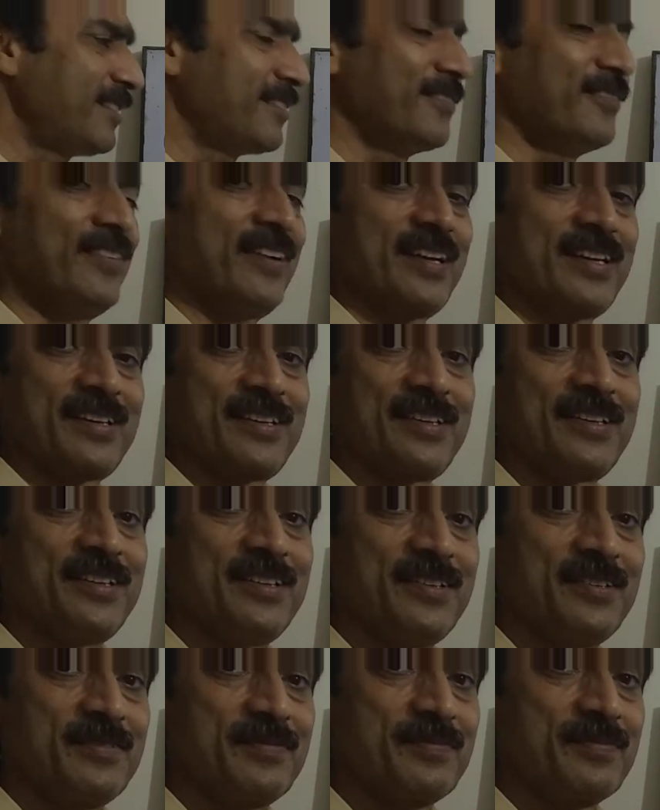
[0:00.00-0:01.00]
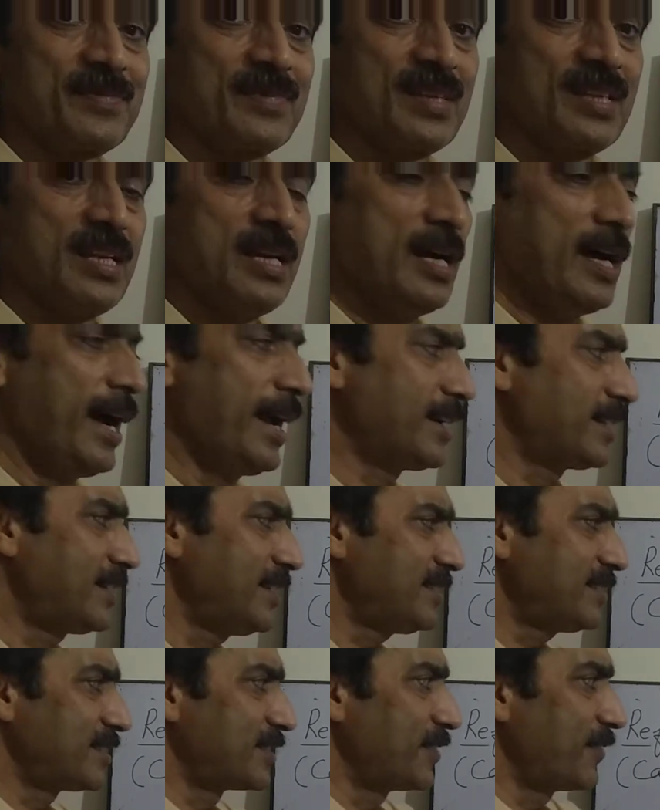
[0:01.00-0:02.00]
reflected, and
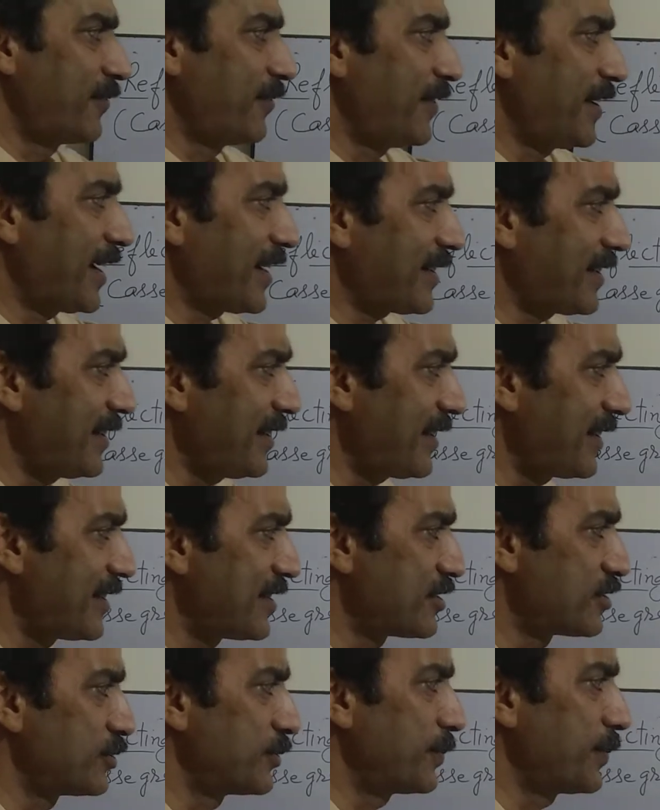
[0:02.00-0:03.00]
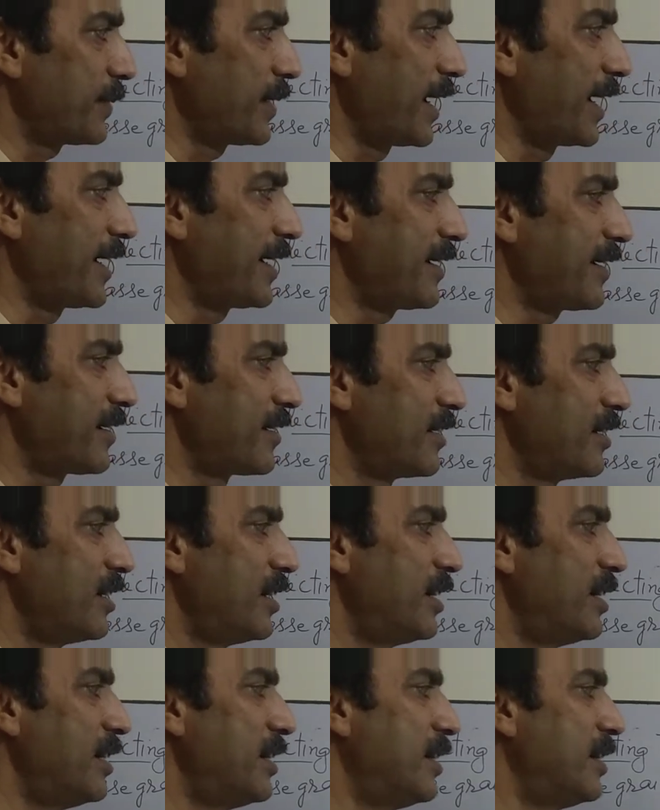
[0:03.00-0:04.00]
these reflected rays of light
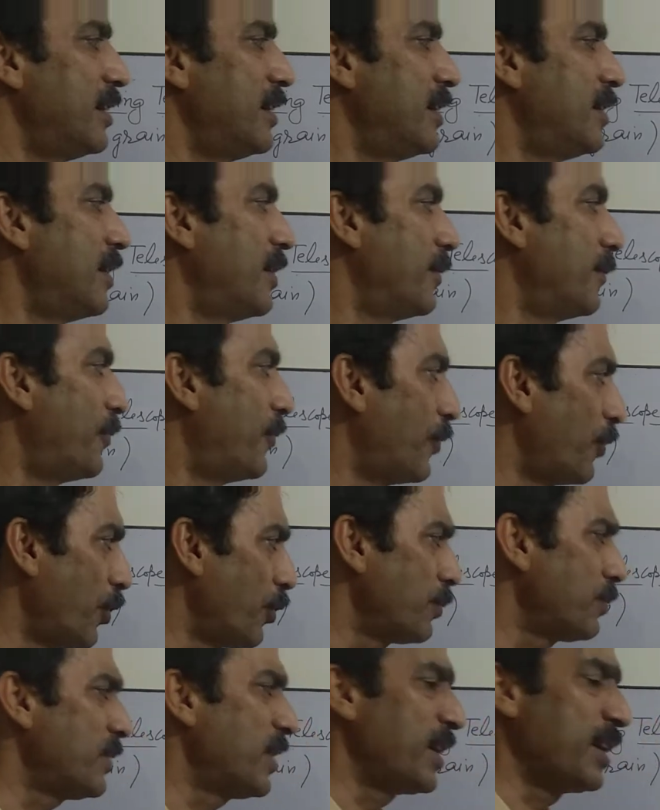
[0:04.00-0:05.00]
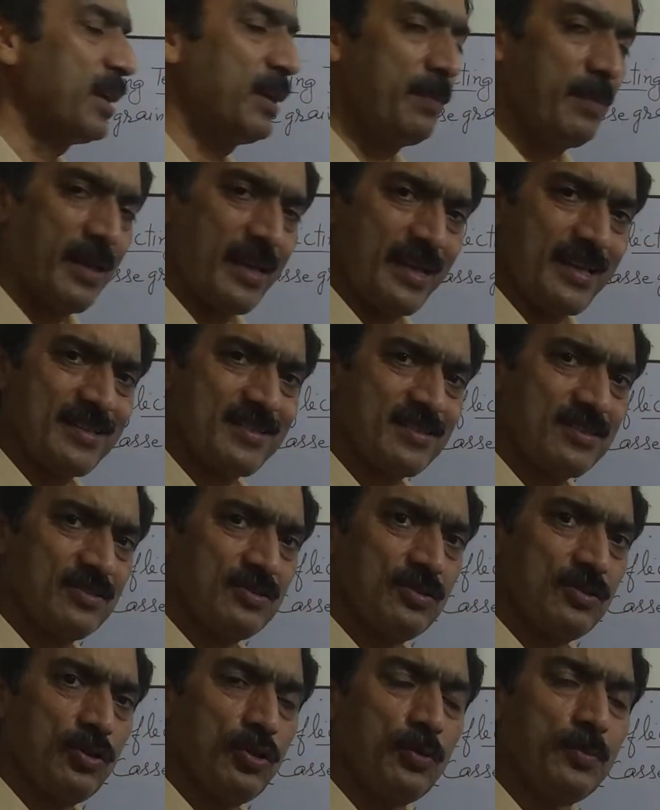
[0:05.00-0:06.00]
form the image
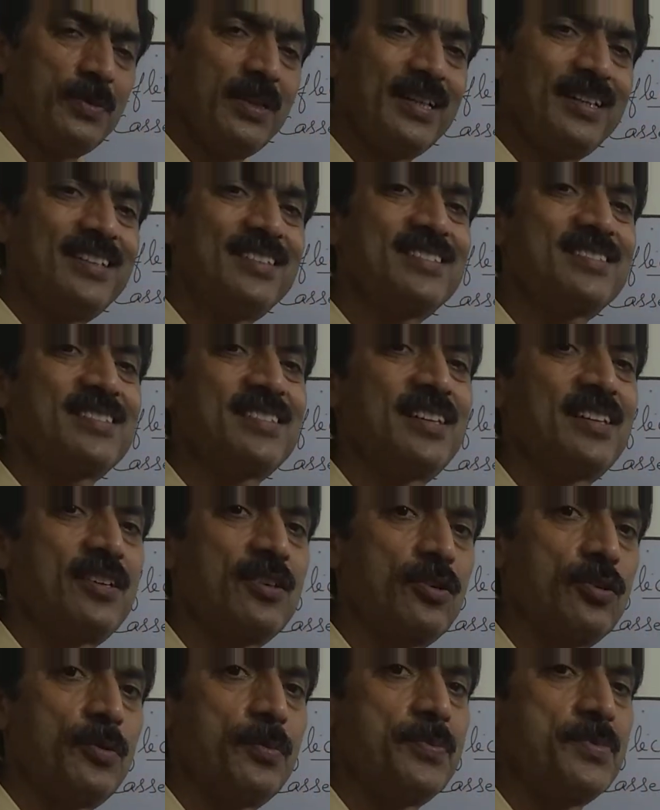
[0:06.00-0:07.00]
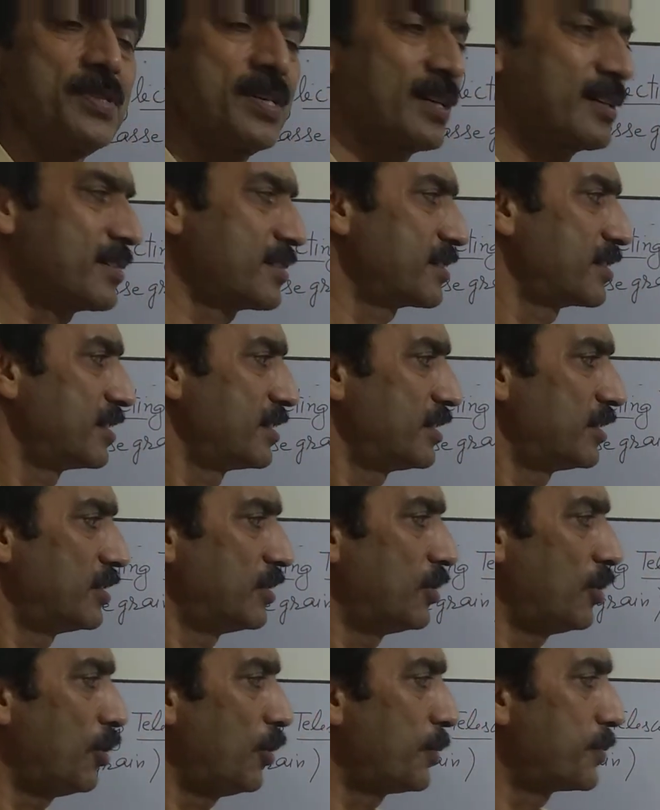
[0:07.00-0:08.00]
of the distant object
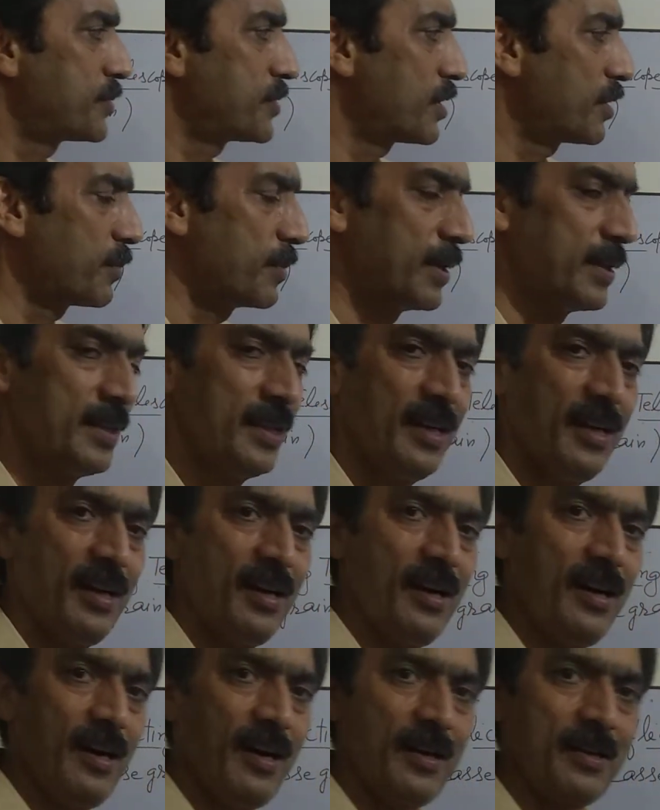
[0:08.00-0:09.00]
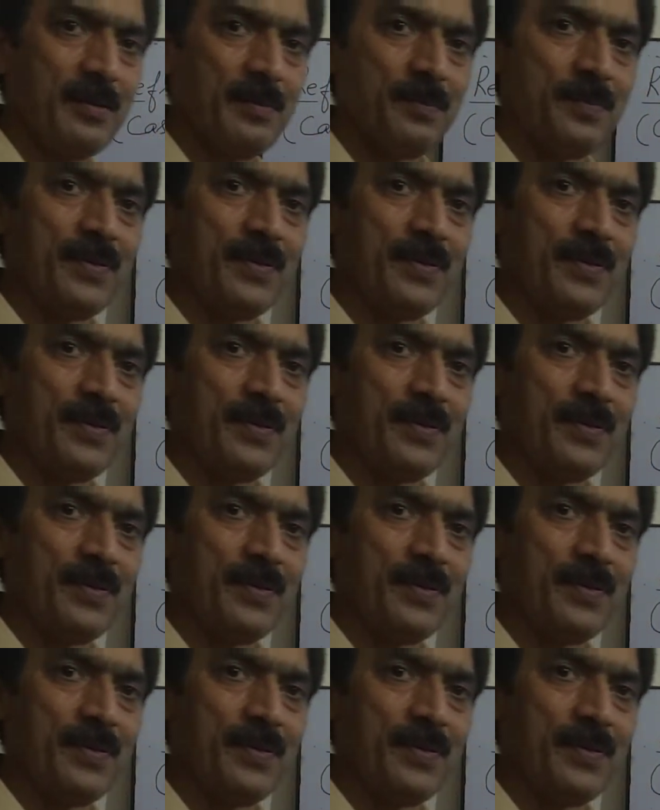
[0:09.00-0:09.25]
observed by the eyepiece.